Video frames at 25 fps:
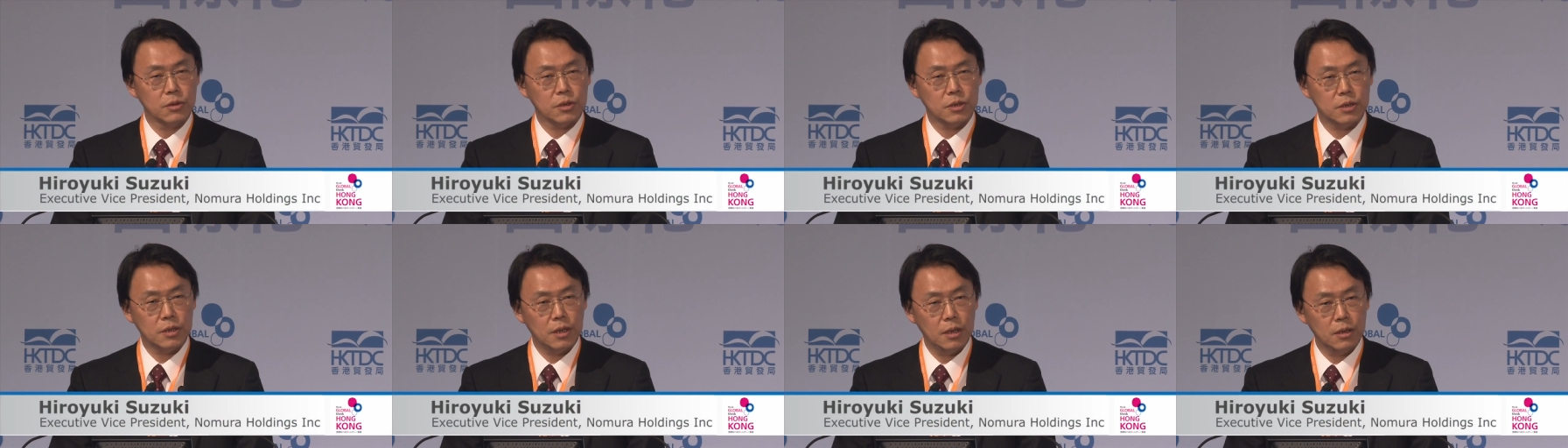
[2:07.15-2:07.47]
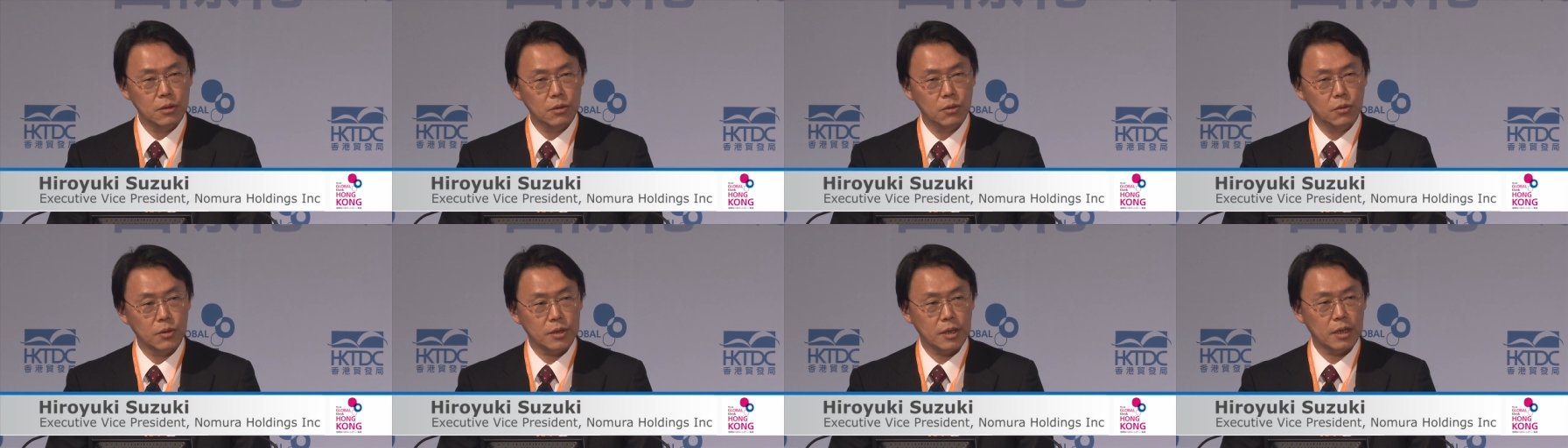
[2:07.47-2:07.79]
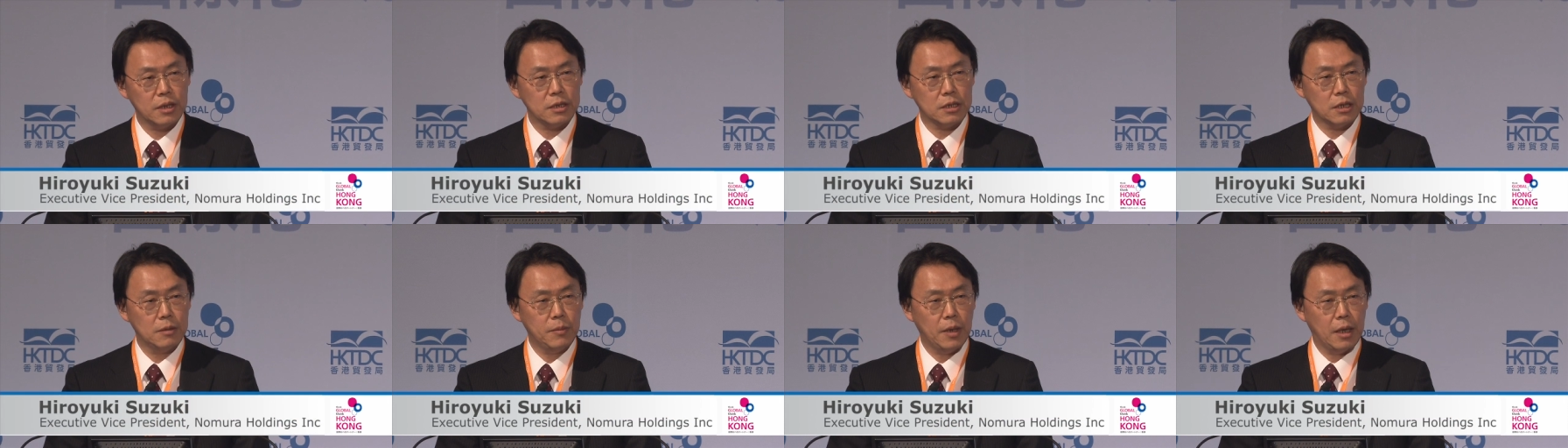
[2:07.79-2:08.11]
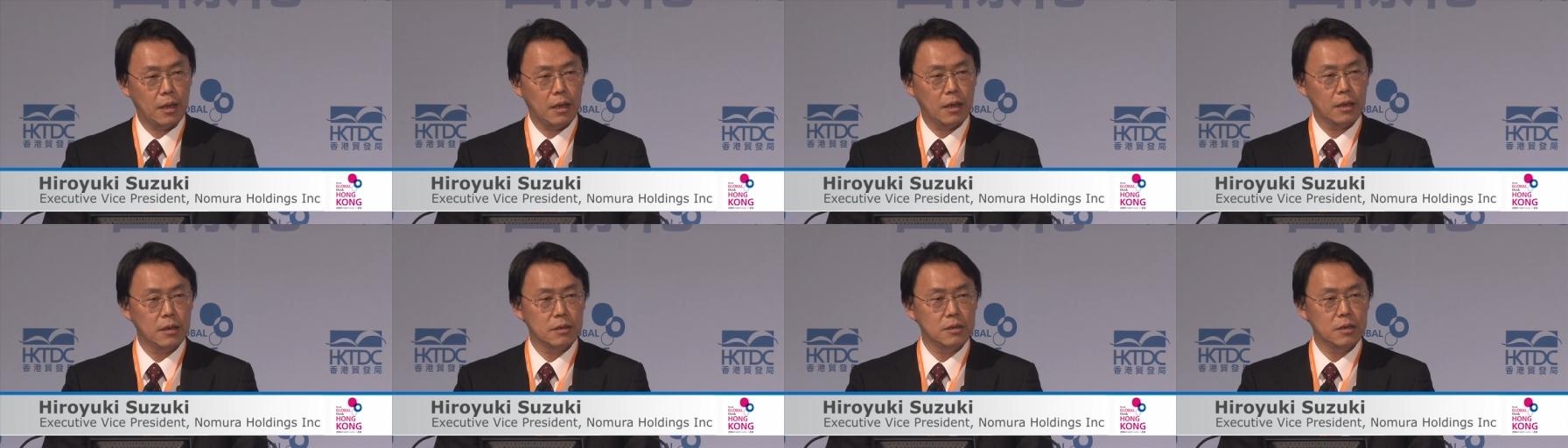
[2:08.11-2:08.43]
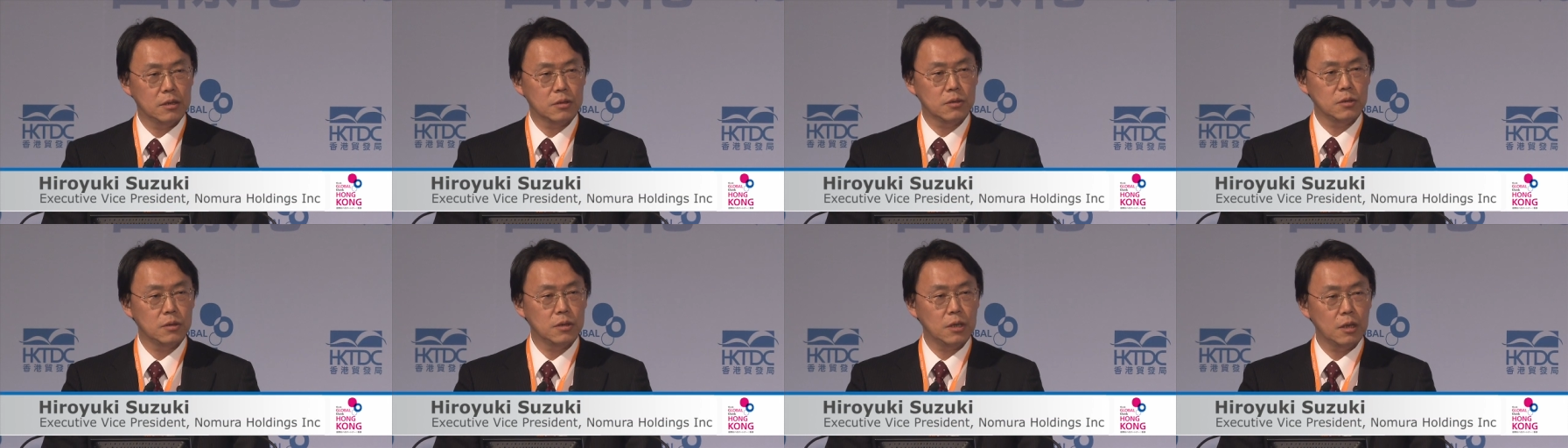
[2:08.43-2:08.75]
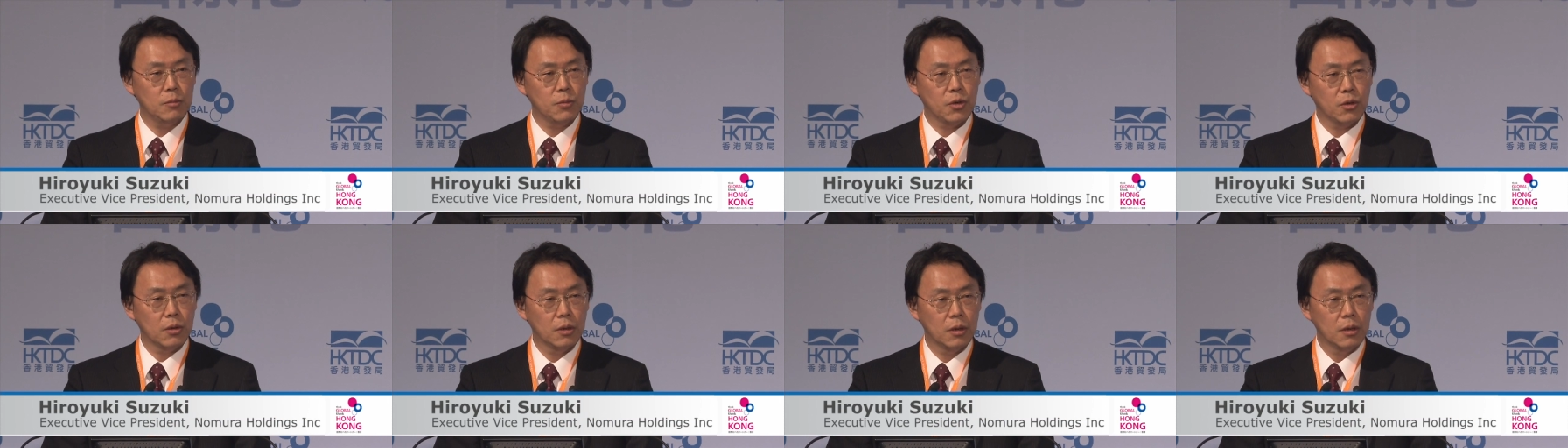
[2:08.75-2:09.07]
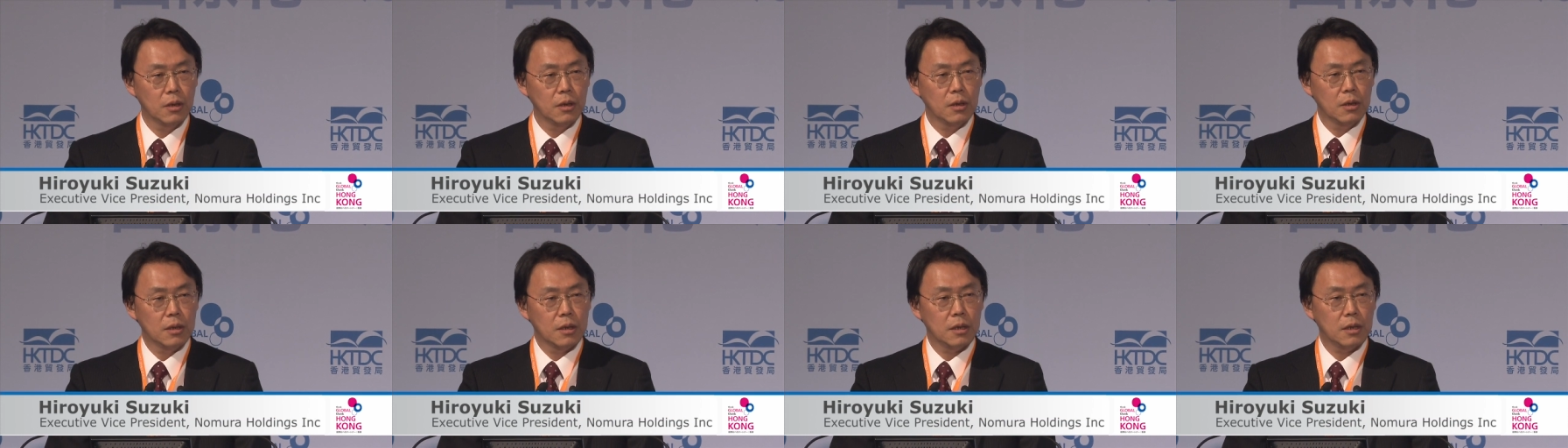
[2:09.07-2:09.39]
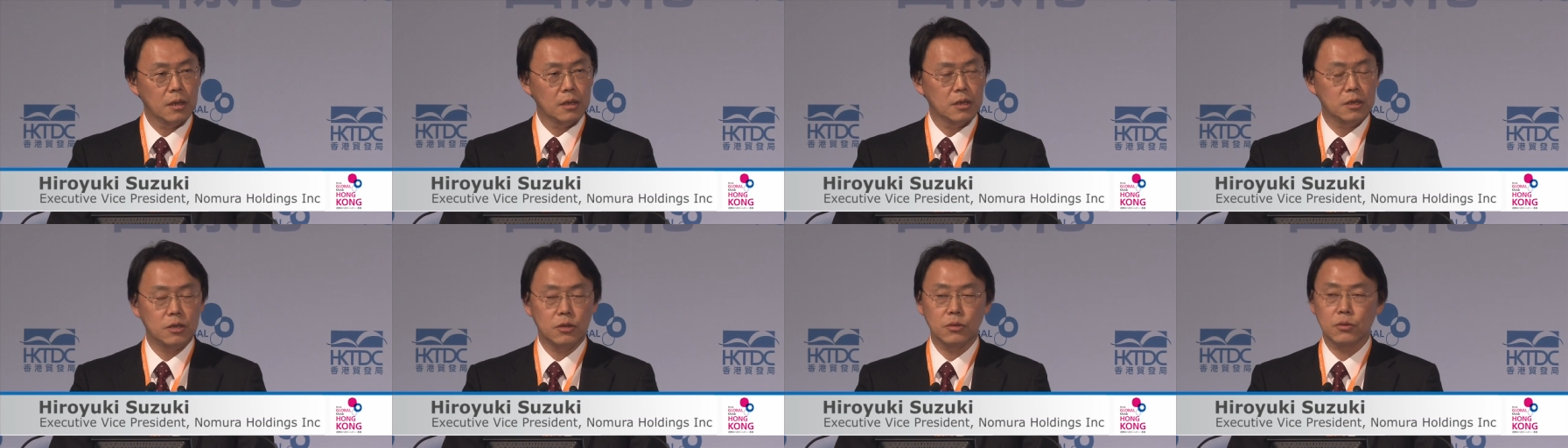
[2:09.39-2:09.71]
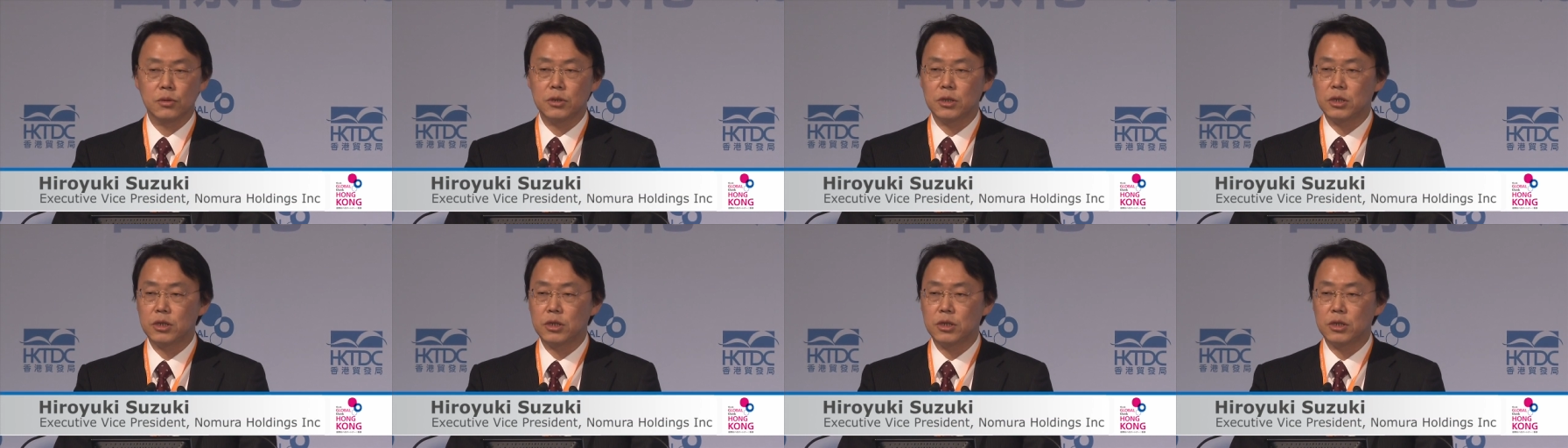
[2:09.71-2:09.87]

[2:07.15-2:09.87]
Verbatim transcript: in the region are also seriously considering